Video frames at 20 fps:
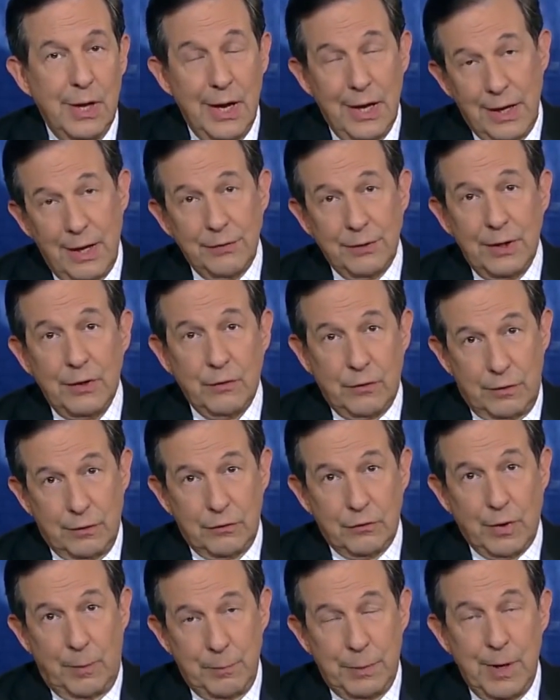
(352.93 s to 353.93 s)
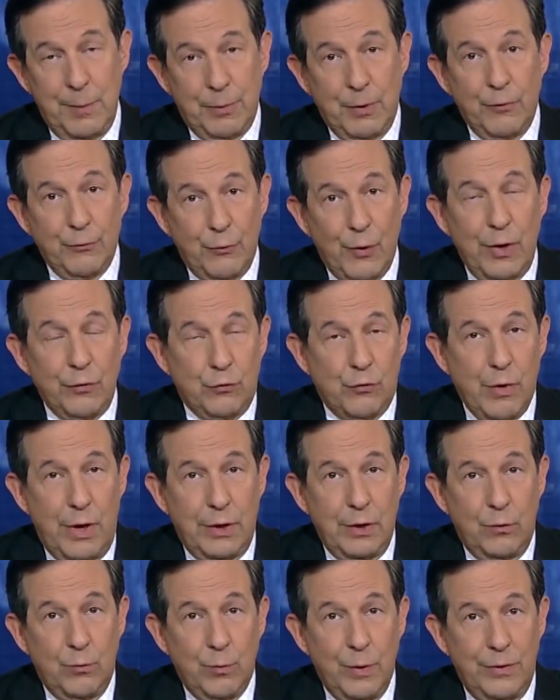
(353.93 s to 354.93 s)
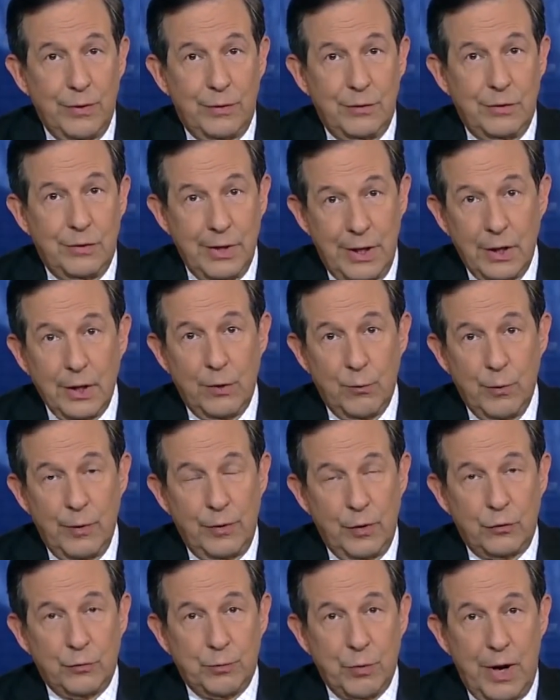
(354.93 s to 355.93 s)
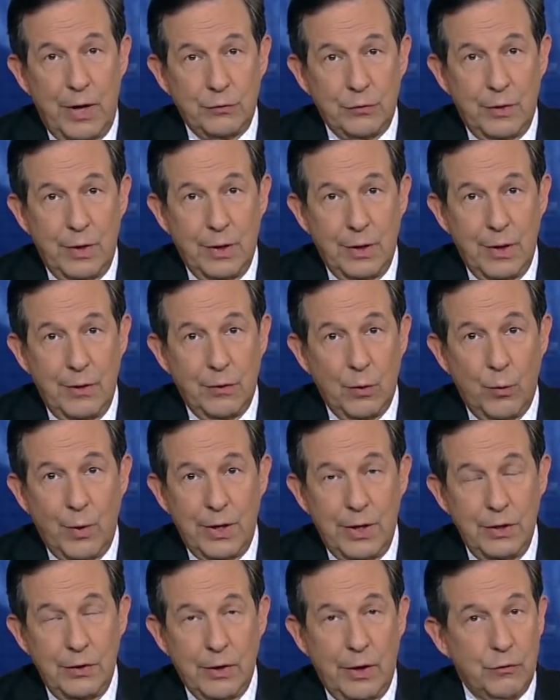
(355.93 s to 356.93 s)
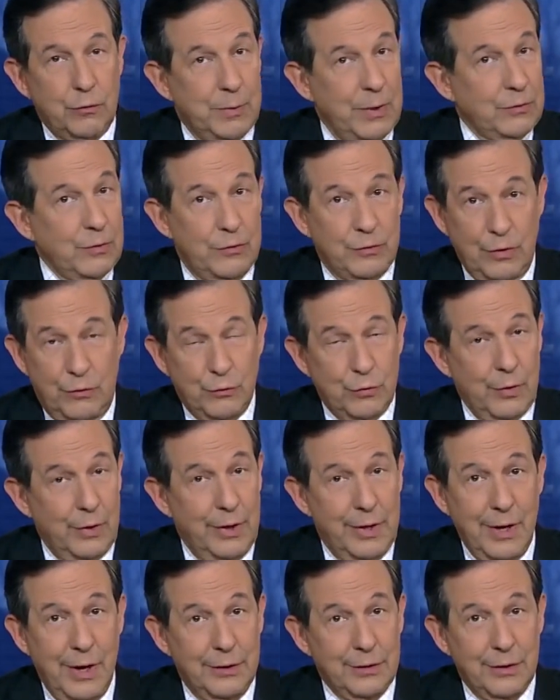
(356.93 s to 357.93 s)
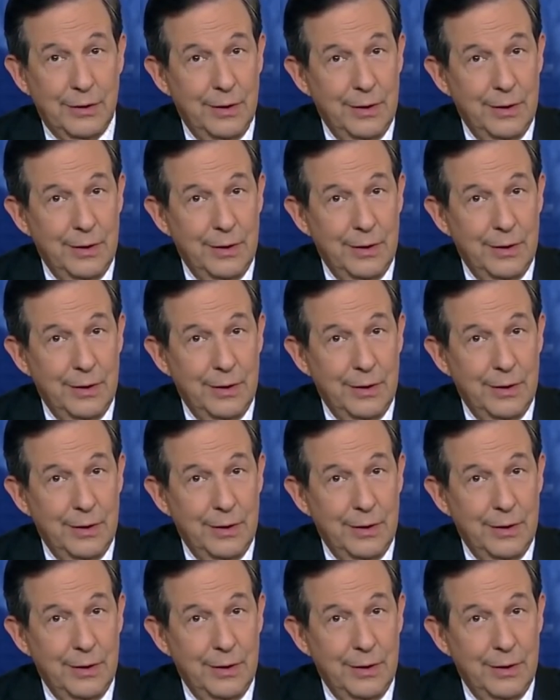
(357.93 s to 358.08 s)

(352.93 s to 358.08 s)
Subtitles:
and I think some people are frustrated with dealing with this president and the way he does business. It's certainly